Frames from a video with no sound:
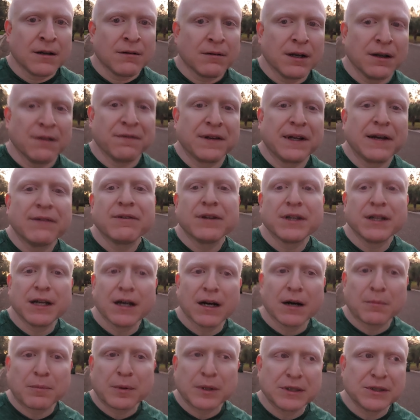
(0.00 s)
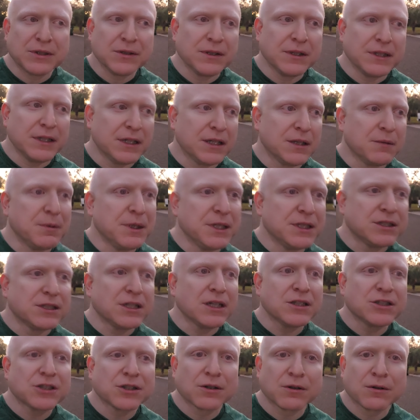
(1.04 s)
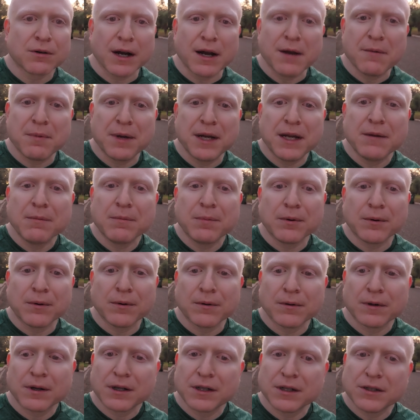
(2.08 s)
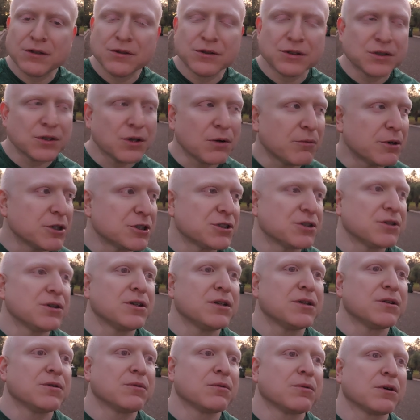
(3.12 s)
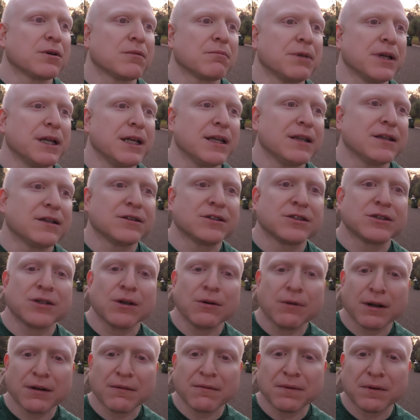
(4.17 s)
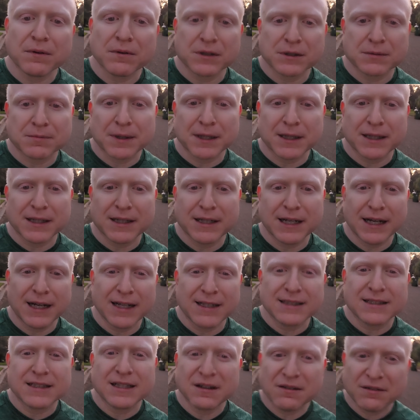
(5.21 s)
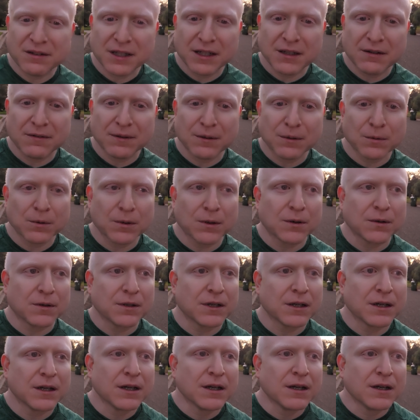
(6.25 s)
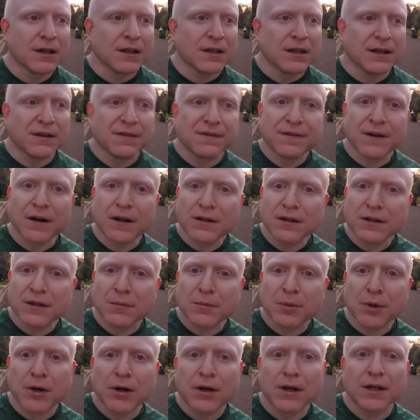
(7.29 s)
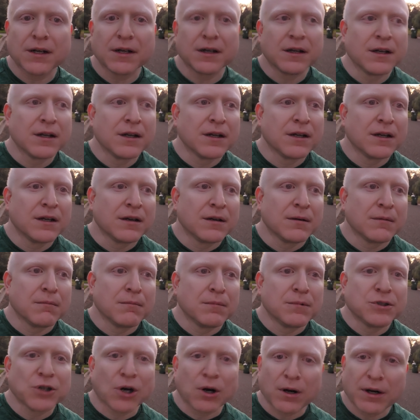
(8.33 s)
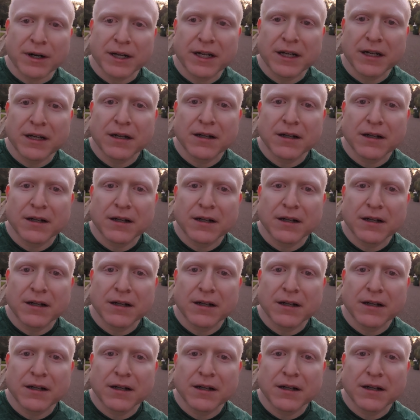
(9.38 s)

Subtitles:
if given the opportunity, could be such great people, could do so much good in the world, but yet they're so influenced by the negativity of the world. They've fallen upon dark